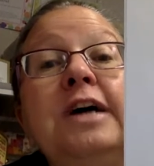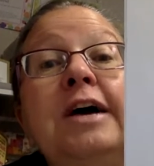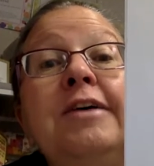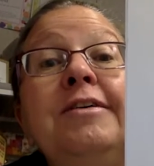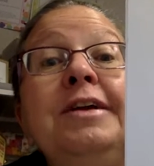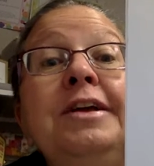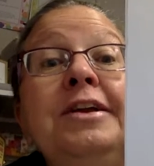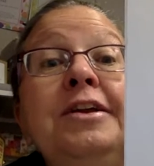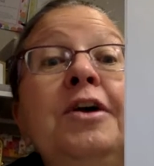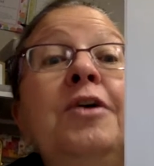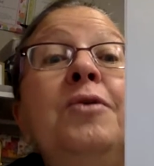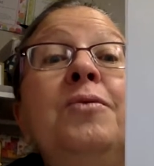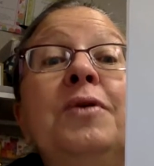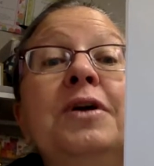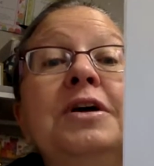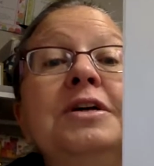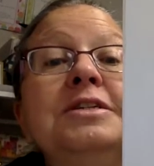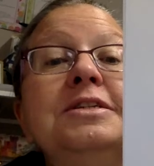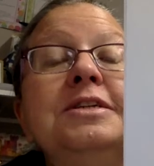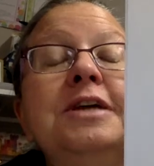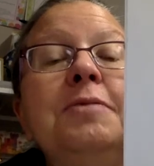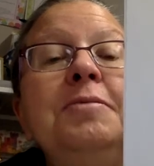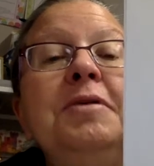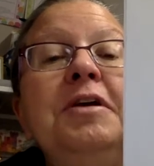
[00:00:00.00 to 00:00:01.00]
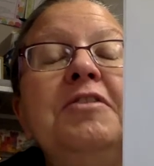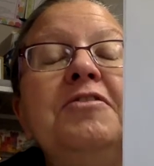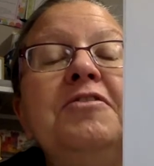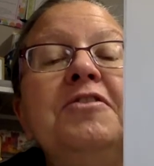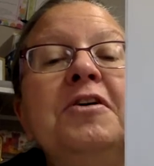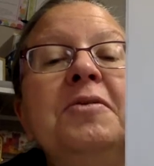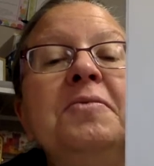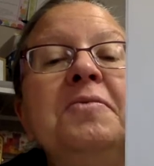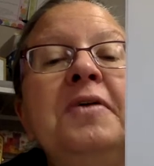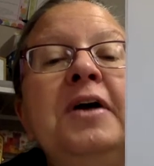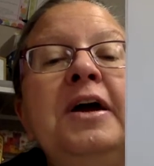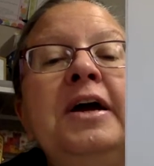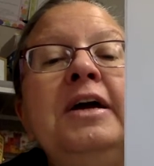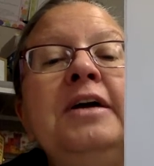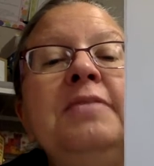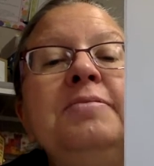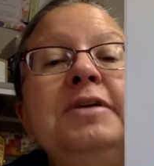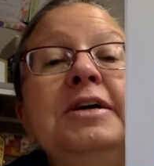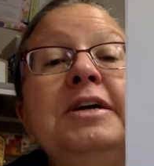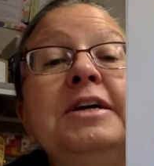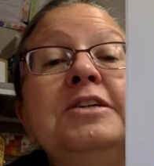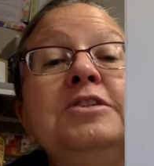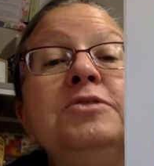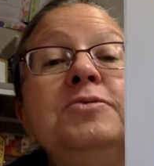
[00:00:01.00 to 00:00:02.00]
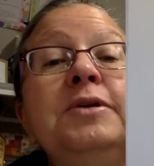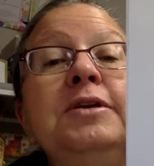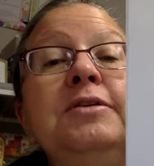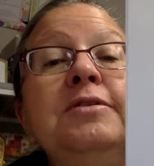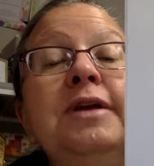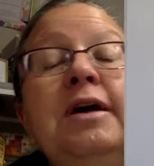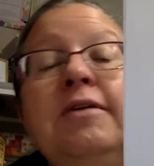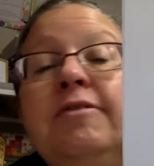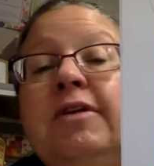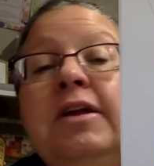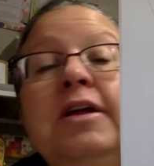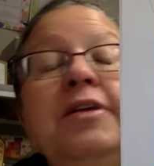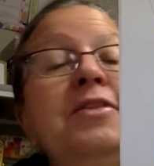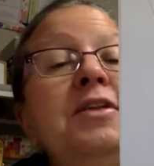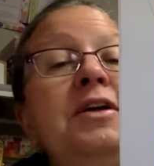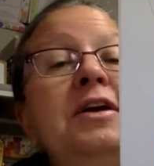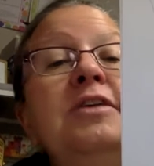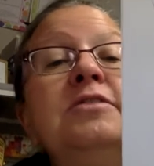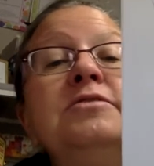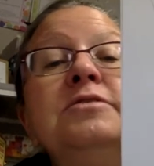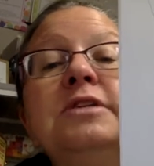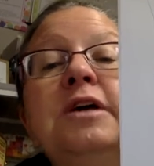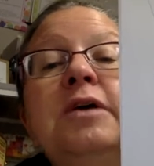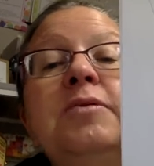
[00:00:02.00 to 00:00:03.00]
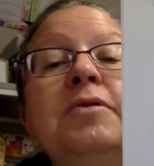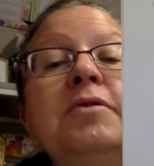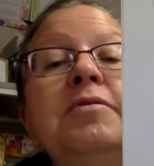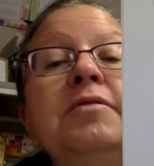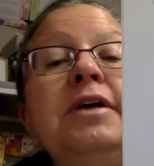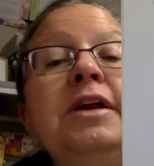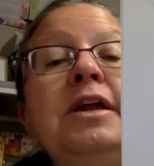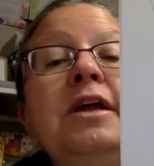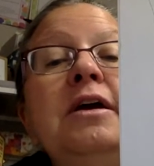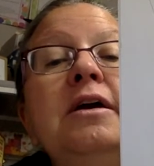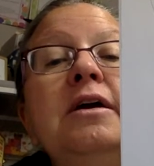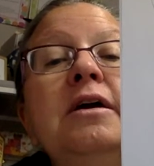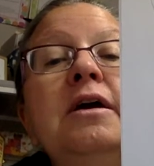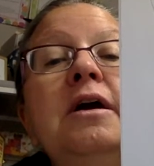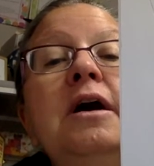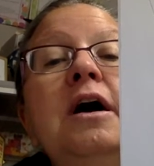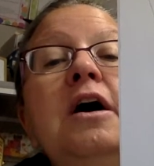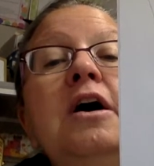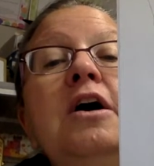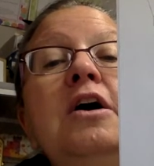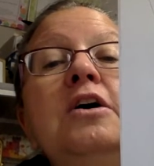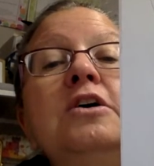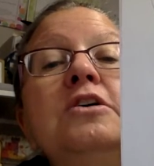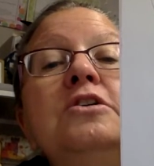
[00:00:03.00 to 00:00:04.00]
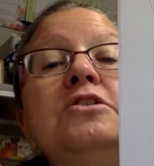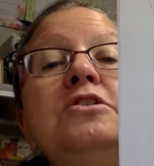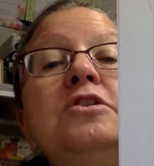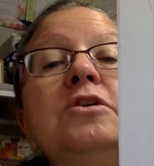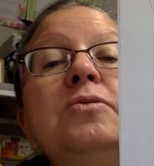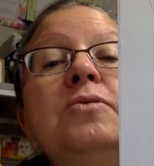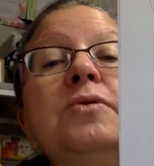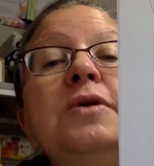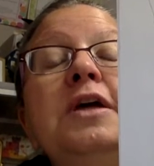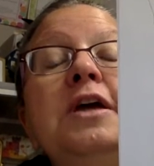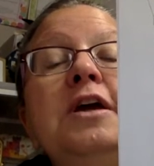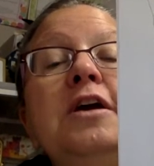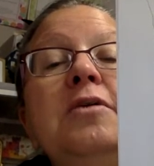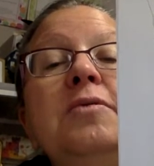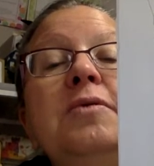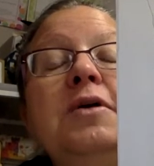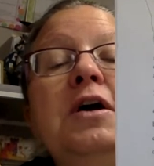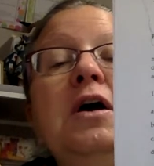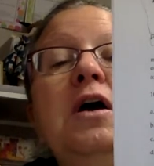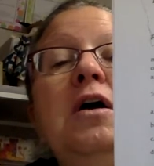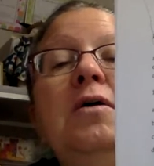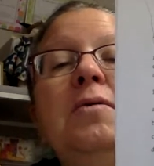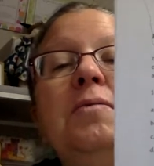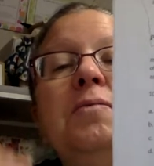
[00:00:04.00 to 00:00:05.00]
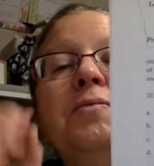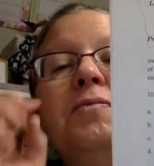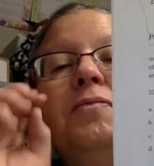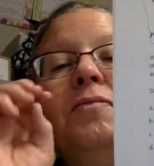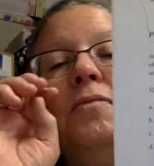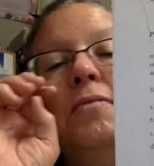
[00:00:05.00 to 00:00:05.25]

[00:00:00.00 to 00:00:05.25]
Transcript: I already know where it's coming from, right? Because we don't have anything else that we're reading. So here we go.